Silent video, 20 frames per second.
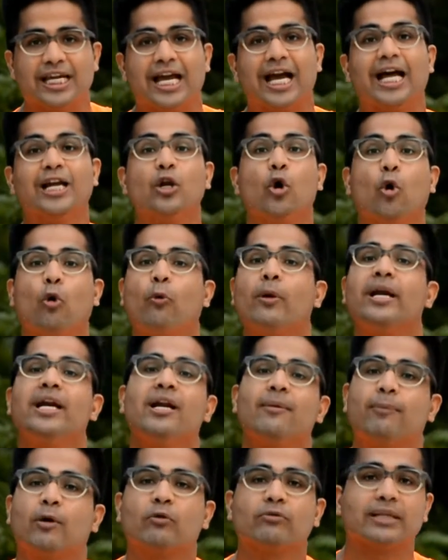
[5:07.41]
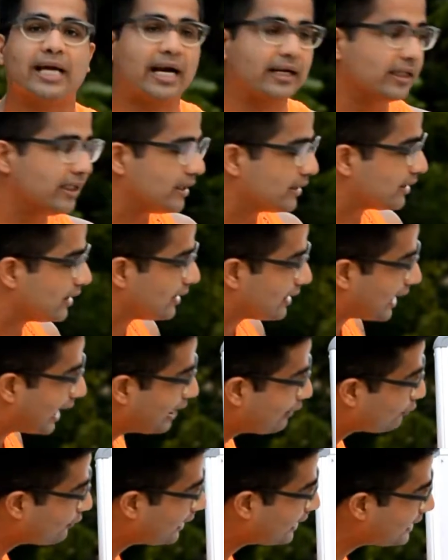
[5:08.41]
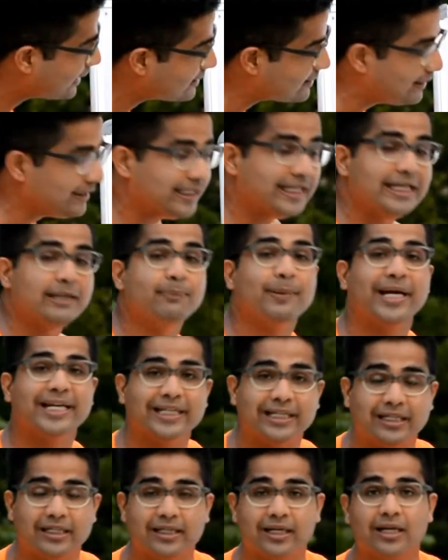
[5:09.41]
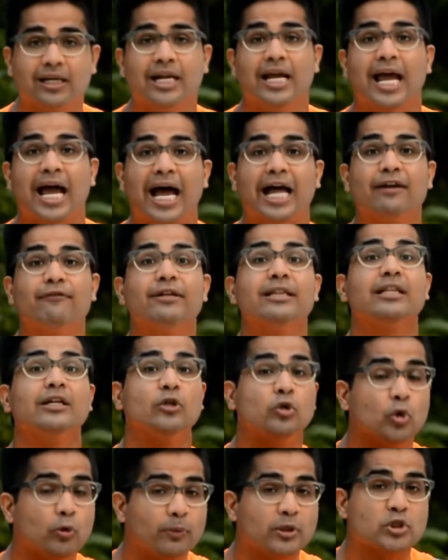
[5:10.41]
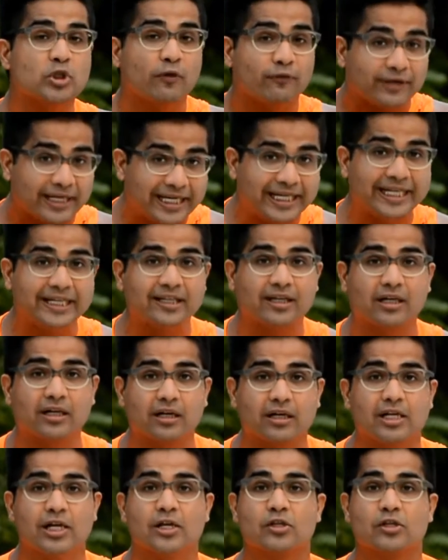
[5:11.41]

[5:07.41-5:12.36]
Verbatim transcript: and over and above that the lifeline is deep and clear and with too much of red in color.